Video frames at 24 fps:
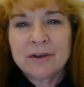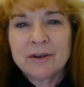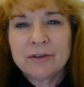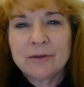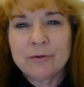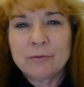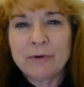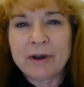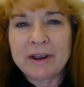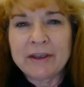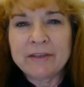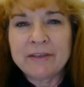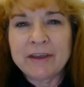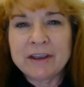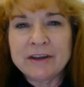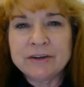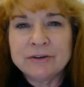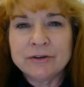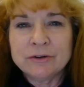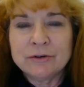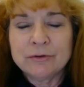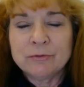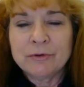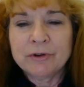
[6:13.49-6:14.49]
the way they
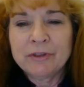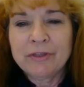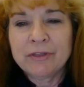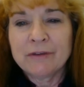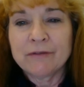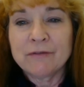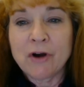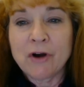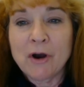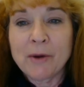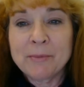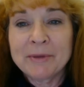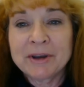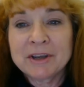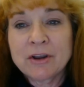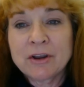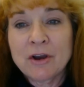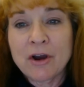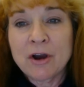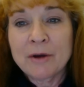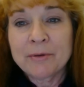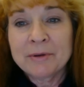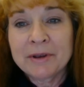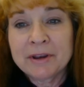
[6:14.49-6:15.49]
do with the Vomit
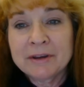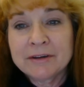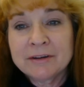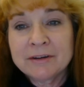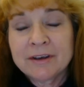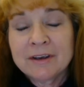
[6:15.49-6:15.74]
Comet?